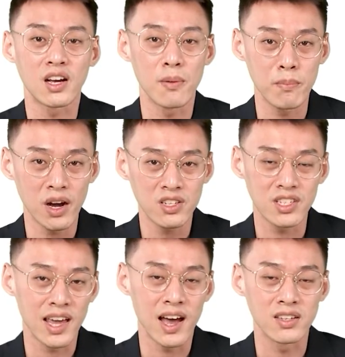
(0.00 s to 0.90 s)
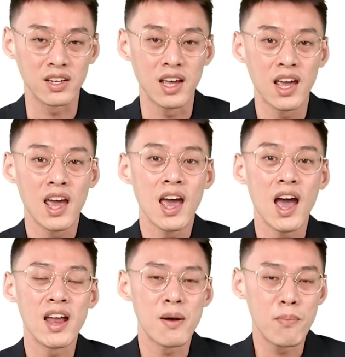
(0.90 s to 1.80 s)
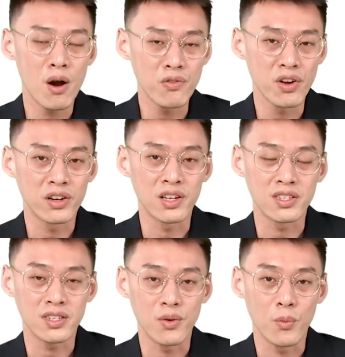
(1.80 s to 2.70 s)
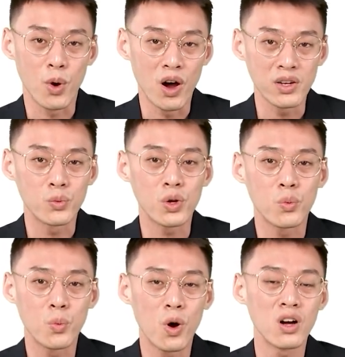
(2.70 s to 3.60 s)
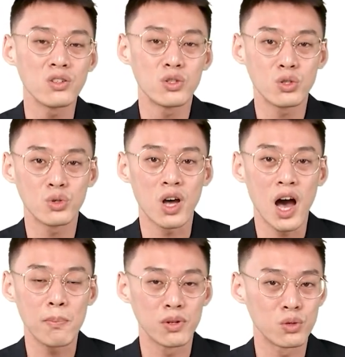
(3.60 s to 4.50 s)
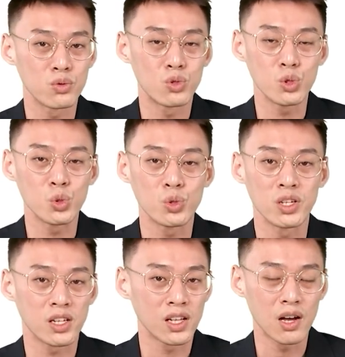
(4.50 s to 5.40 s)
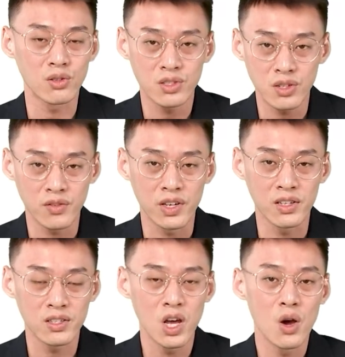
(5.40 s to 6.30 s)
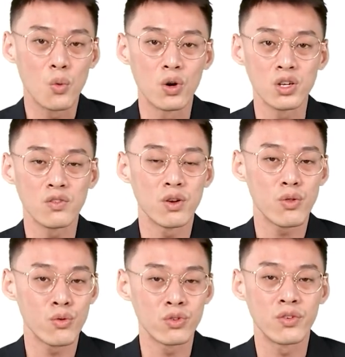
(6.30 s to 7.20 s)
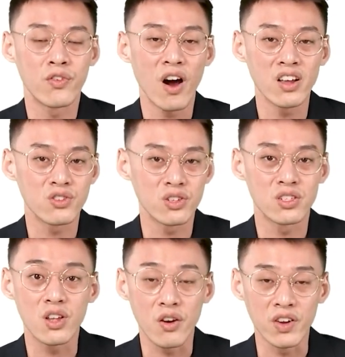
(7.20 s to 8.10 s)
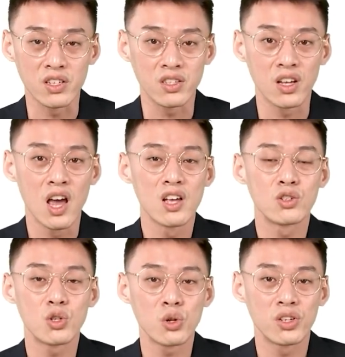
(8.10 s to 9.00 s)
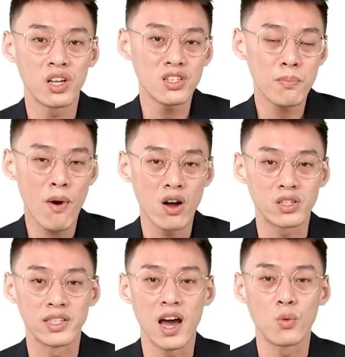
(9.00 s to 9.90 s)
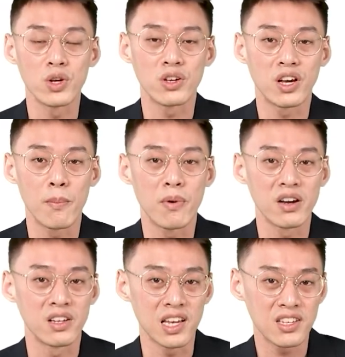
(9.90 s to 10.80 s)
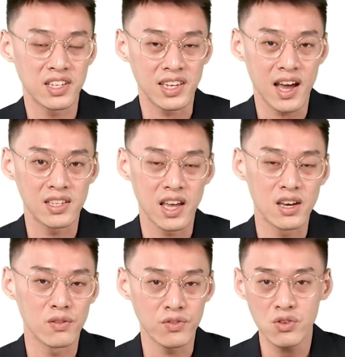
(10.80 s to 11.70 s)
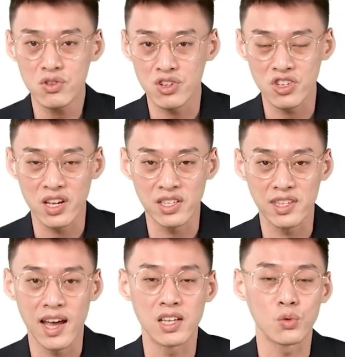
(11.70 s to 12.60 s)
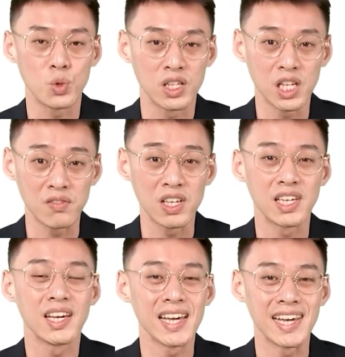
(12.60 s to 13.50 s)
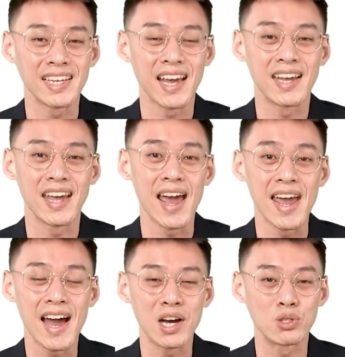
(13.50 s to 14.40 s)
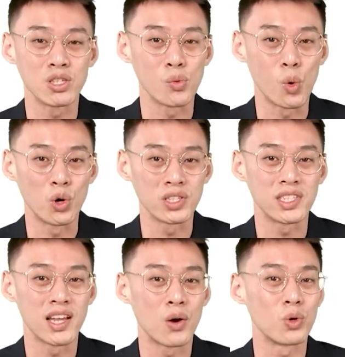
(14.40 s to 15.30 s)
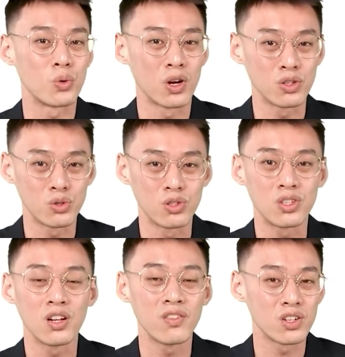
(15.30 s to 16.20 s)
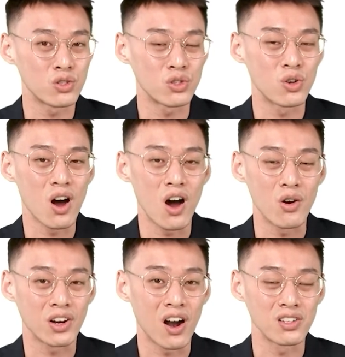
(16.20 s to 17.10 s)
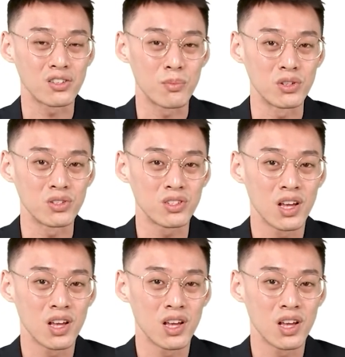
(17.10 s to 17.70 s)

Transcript: combined together. And apart from this one, we want to upload to the cloud service or even through the 5G service. So this part that we could combine the EtherCAT and the future trend as we're living in an AIoT world that we want to deliver to our customers.